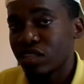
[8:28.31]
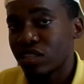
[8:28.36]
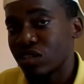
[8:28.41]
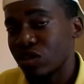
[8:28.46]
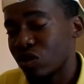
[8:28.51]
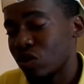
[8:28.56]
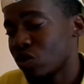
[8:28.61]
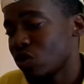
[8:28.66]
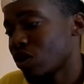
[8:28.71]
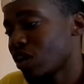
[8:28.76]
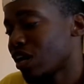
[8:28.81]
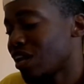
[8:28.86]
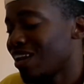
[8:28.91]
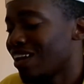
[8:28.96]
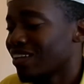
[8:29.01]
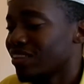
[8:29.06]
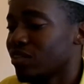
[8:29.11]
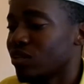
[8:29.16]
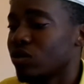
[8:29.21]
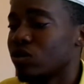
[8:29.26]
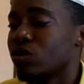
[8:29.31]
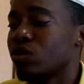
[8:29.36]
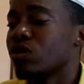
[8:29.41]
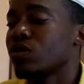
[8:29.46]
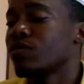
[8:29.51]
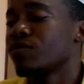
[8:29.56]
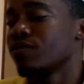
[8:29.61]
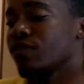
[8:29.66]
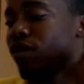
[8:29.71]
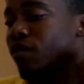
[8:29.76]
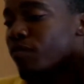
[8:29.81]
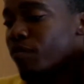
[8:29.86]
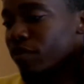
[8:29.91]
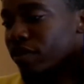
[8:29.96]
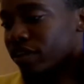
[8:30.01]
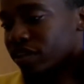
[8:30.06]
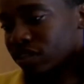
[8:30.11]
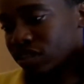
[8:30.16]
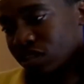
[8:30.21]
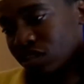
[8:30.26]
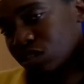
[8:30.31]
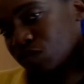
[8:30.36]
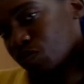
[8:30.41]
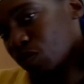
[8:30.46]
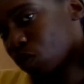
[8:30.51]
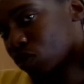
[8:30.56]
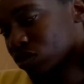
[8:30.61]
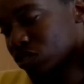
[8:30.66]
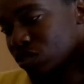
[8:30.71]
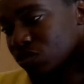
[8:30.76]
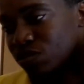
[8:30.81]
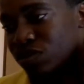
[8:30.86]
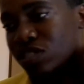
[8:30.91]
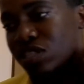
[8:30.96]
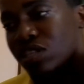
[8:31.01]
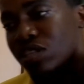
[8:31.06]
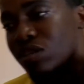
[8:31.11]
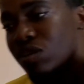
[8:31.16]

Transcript: The hook, I like the hook, fam. And he spoke some shit,